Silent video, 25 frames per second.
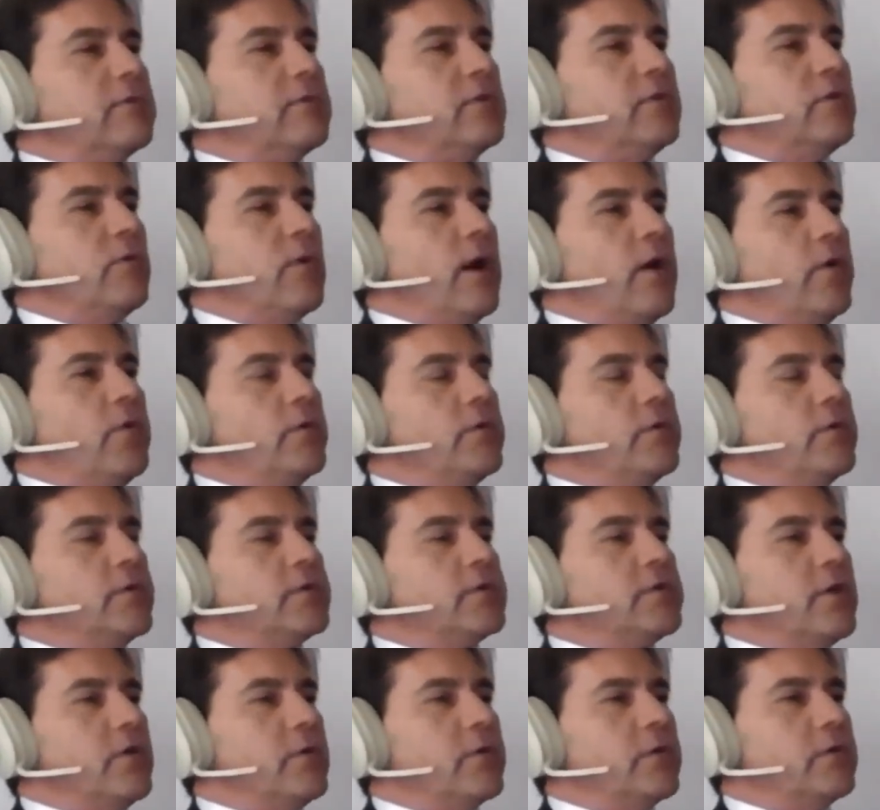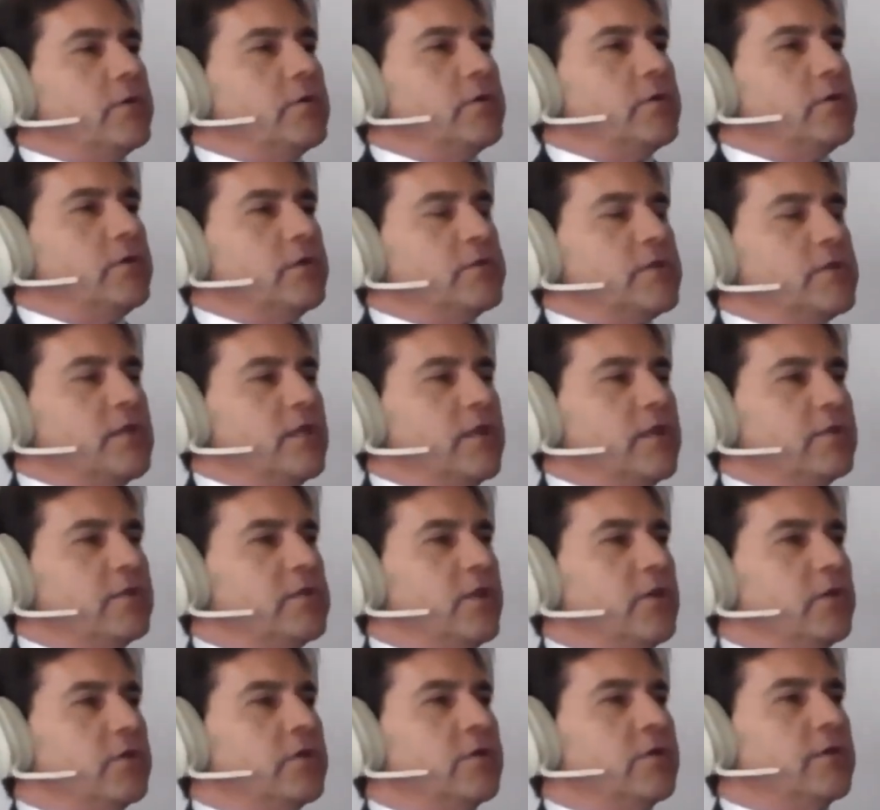You own a token, you can sell a
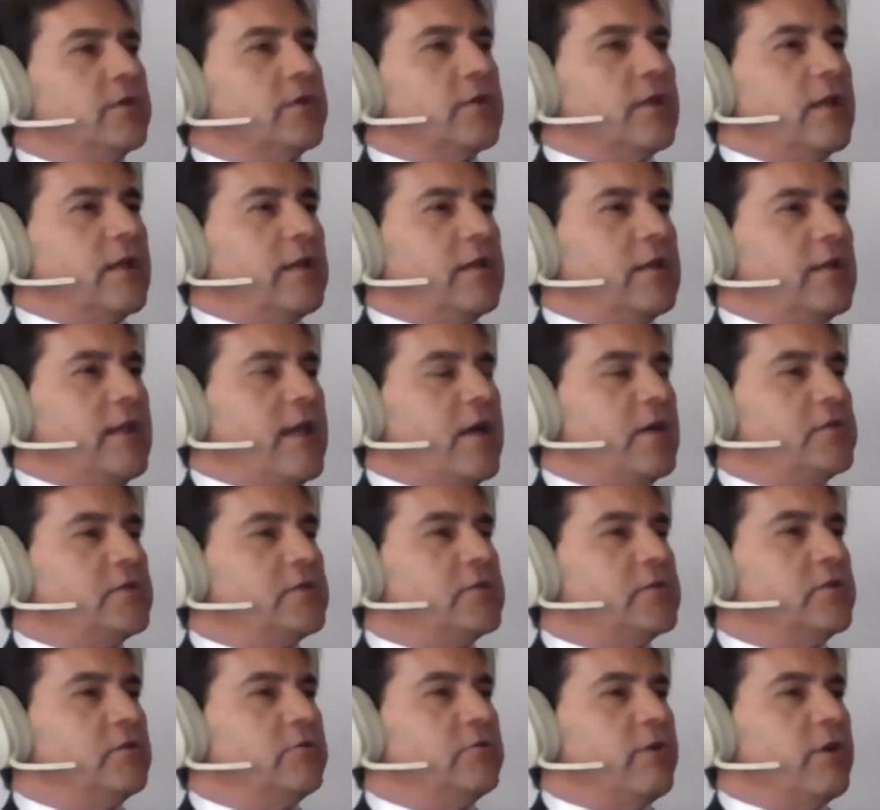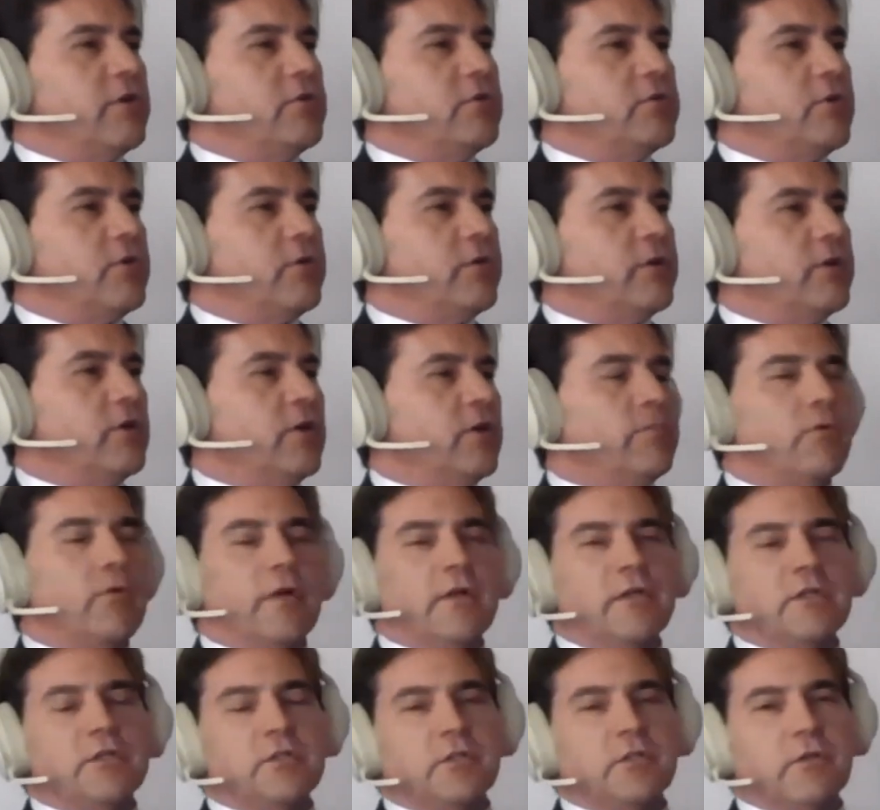token, it allows you to vote on the
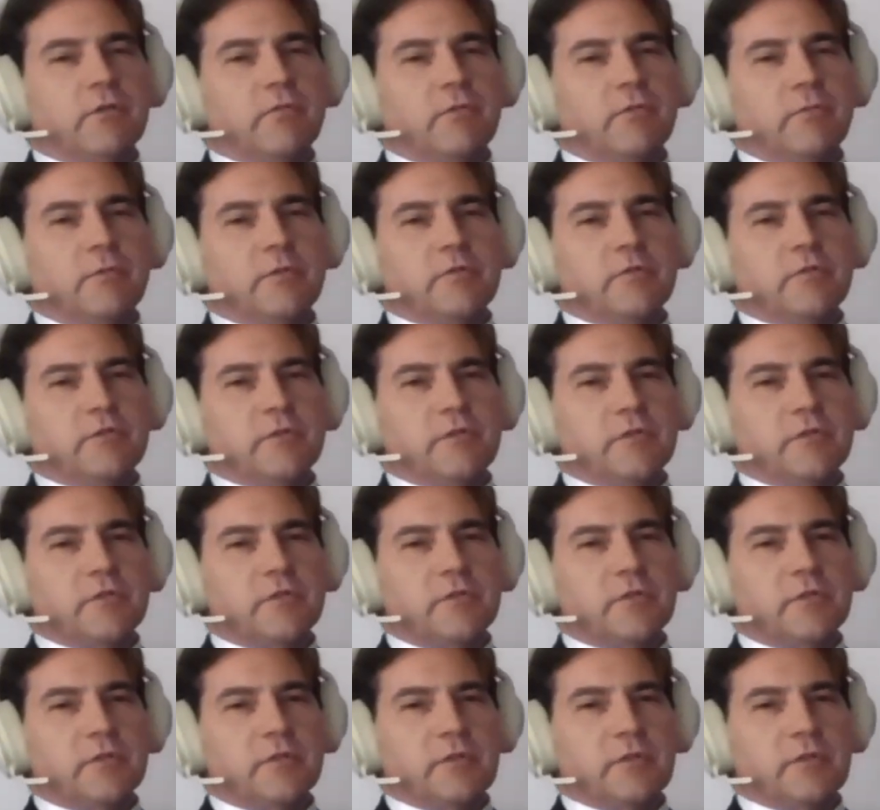operation of the business.